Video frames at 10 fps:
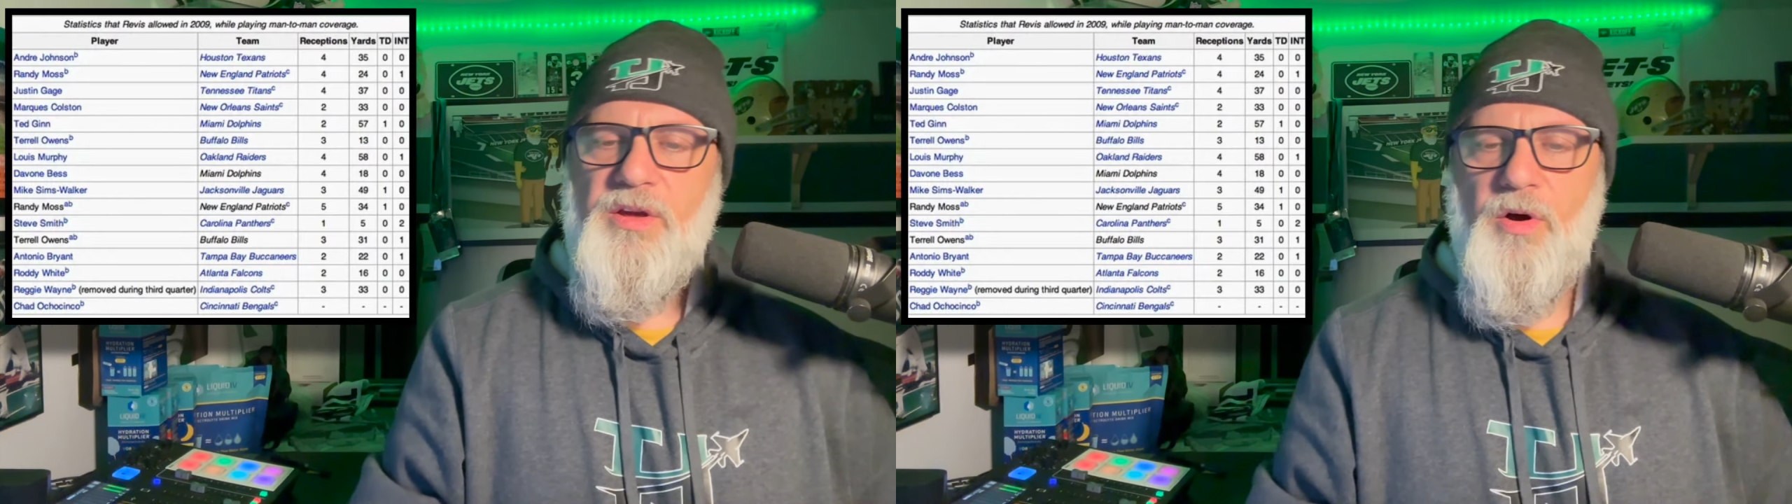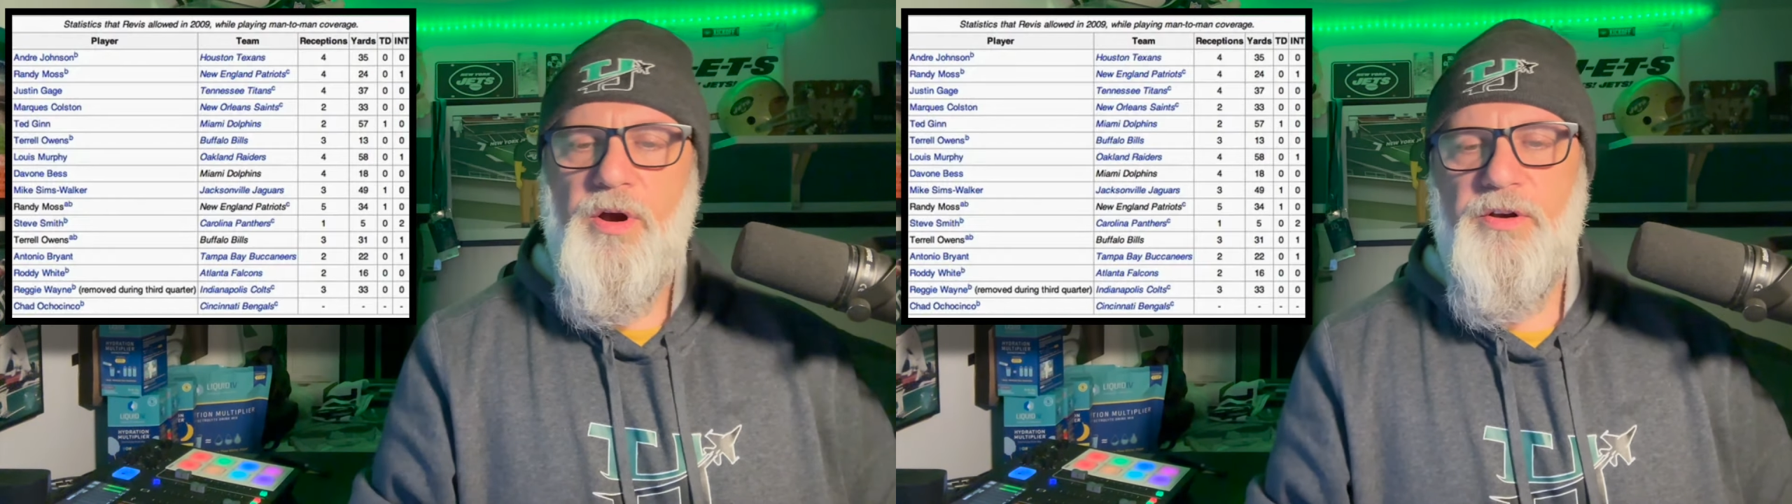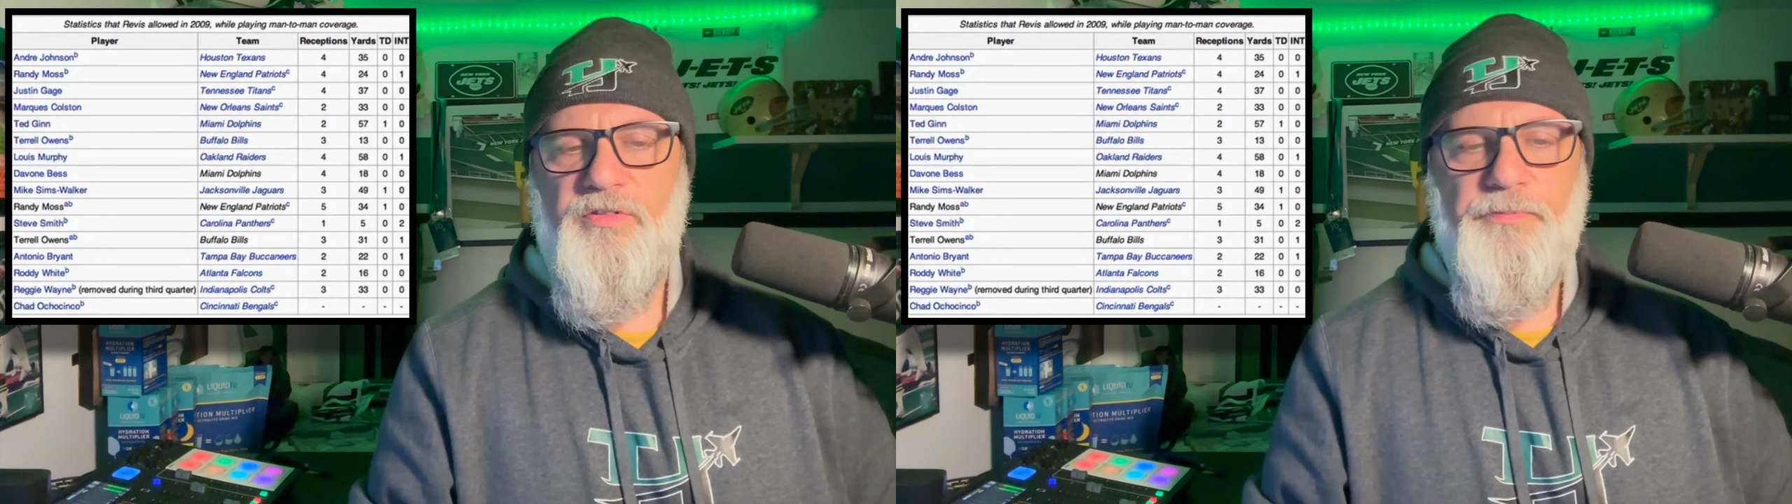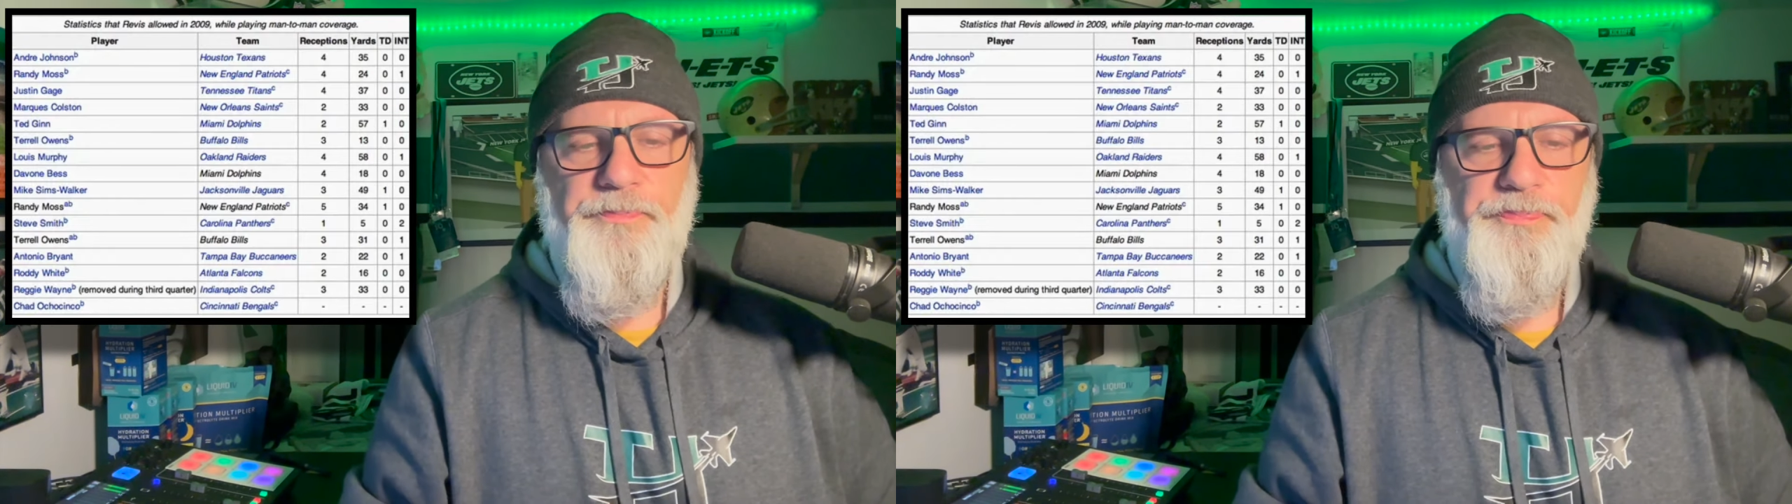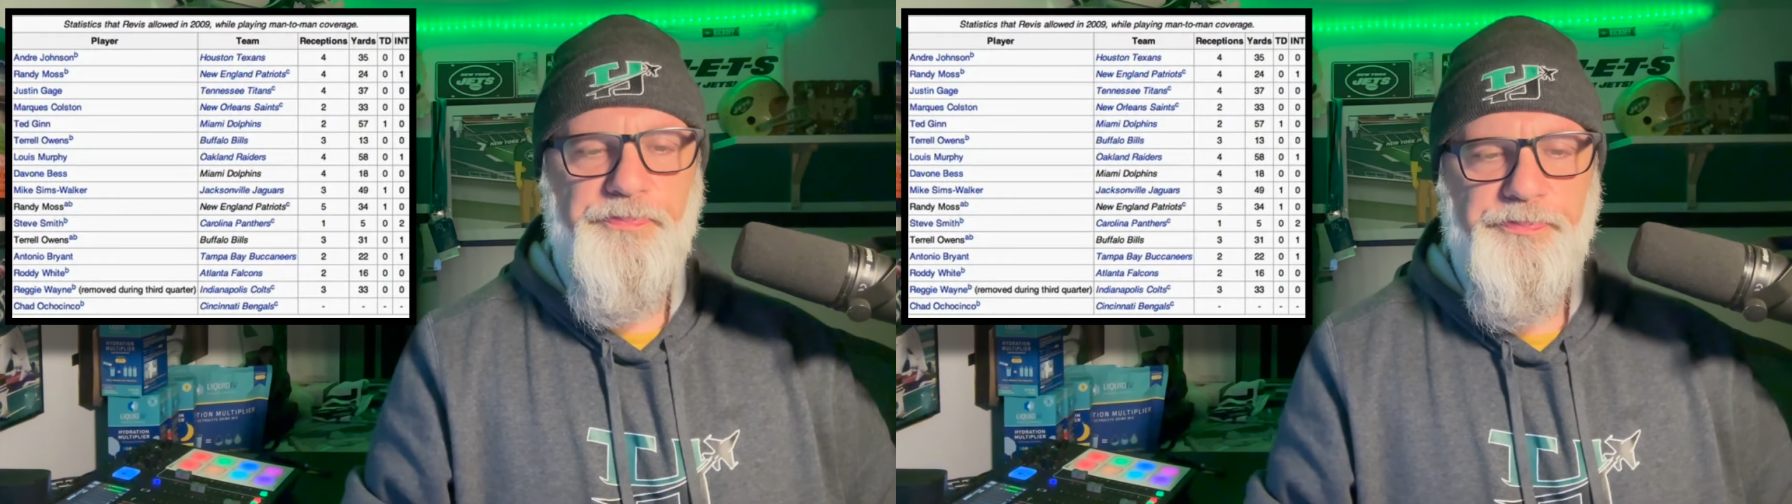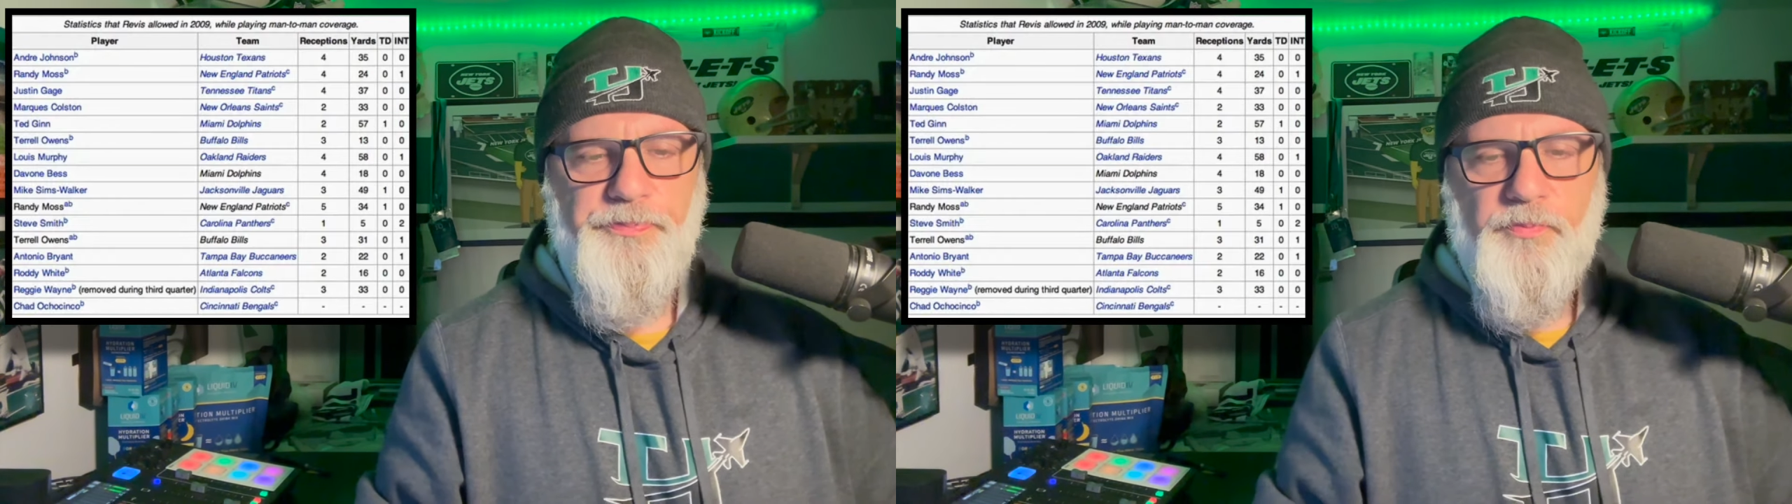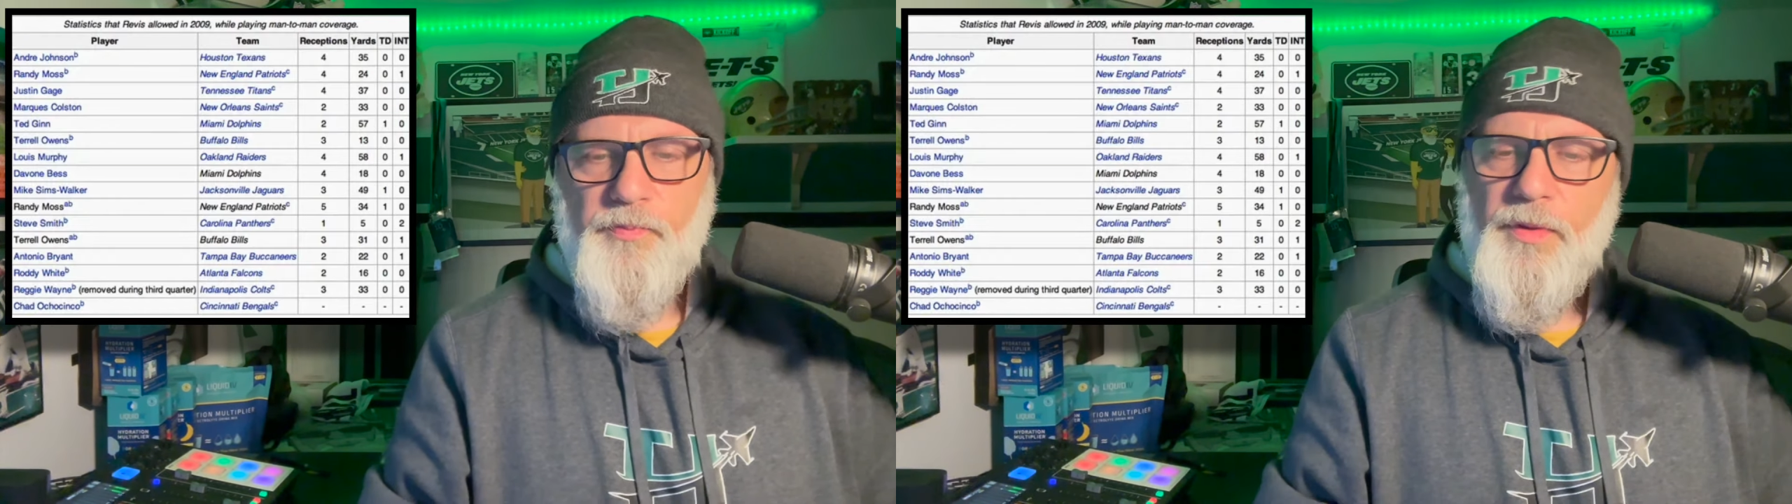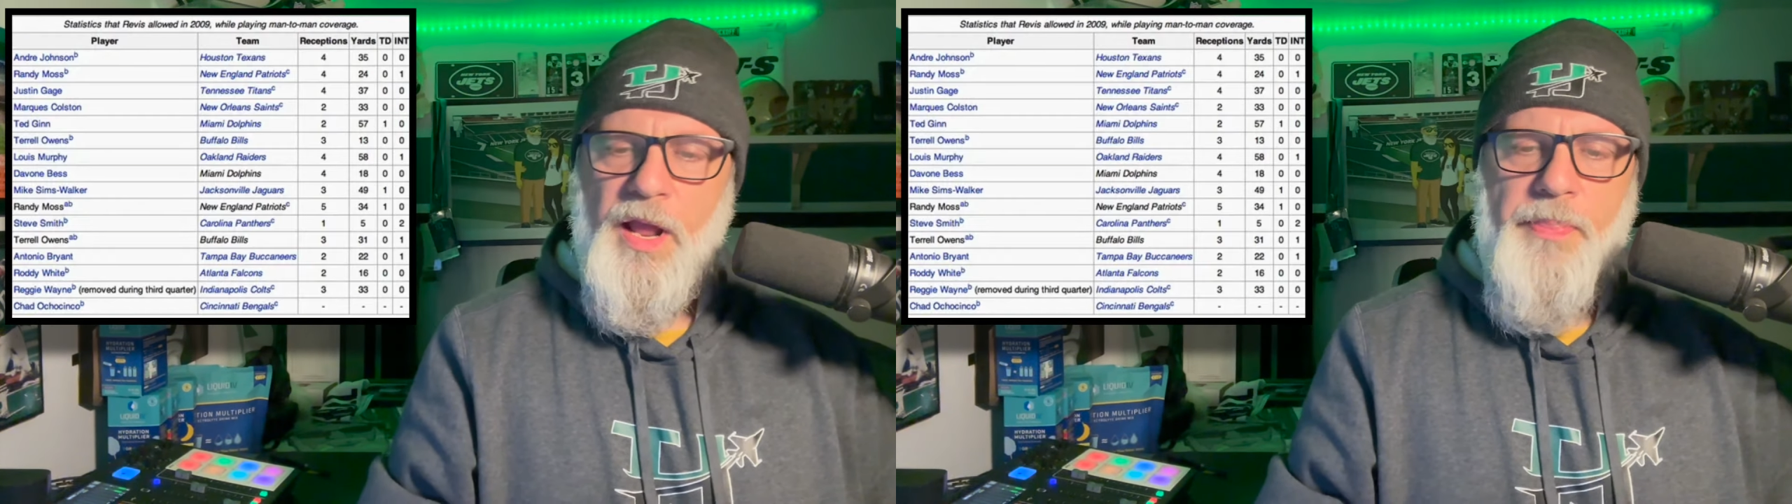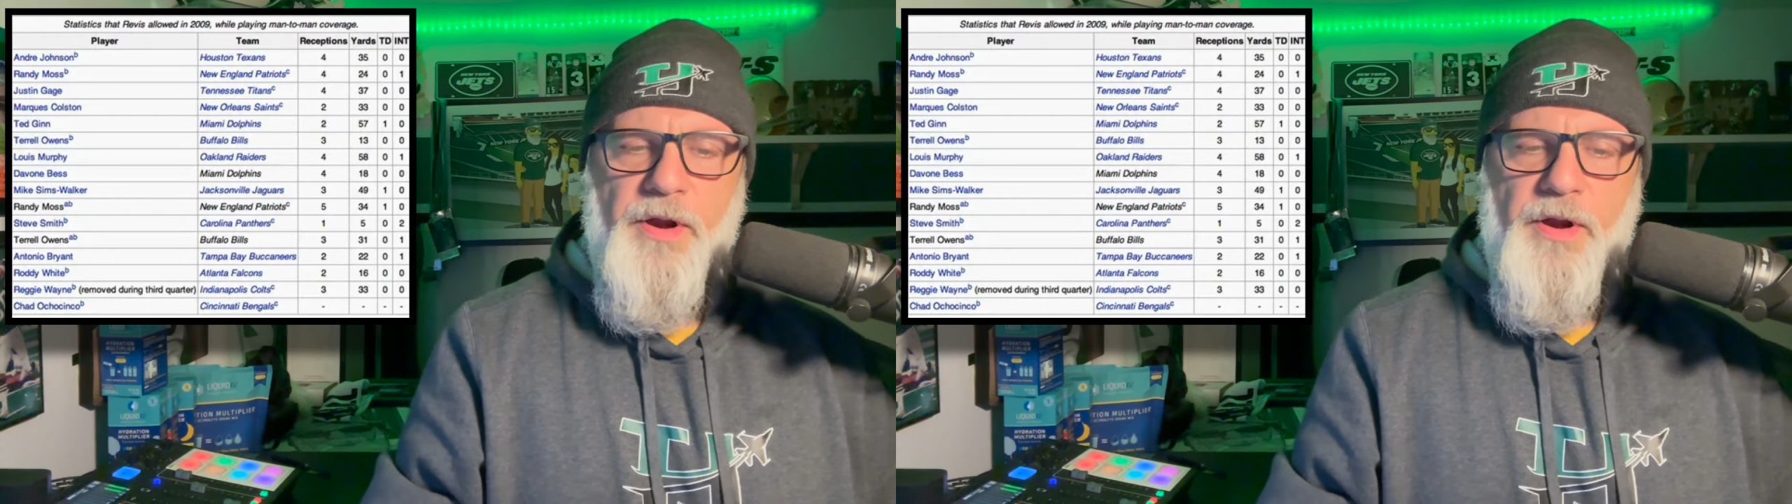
yards. And